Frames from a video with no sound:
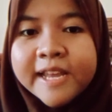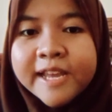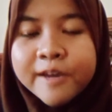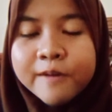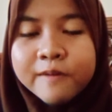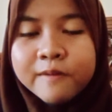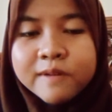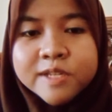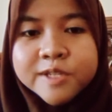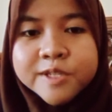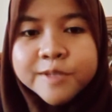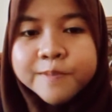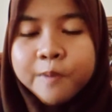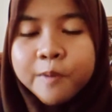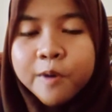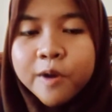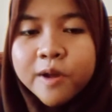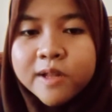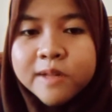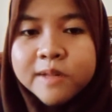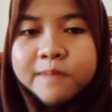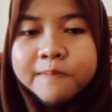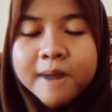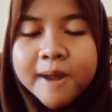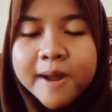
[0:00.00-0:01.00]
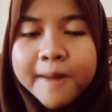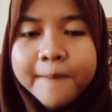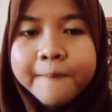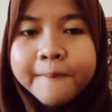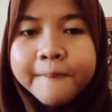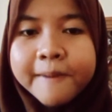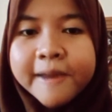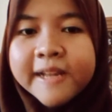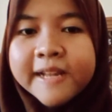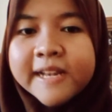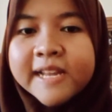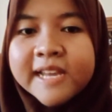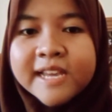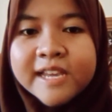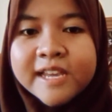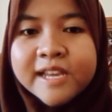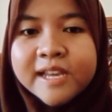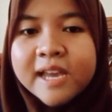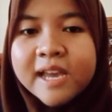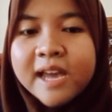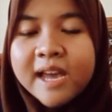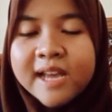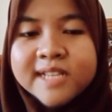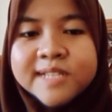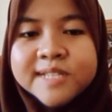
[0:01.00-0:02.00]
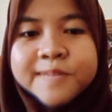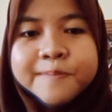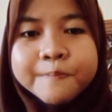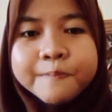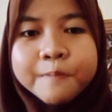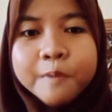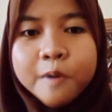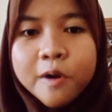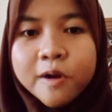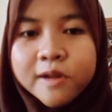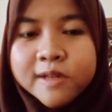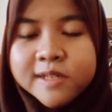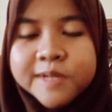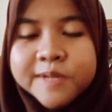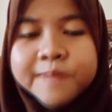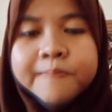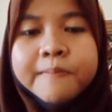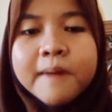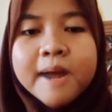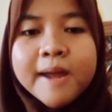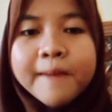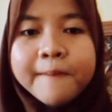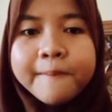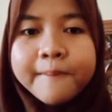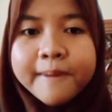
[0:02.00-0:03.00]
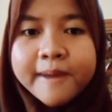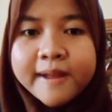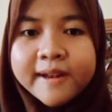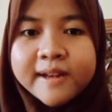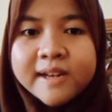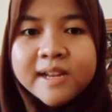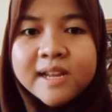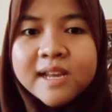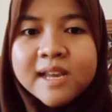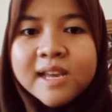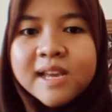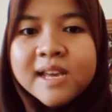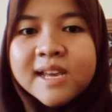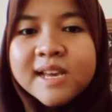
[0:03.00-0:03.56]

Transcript: he was spoiled my pen, he has spoiled my pen.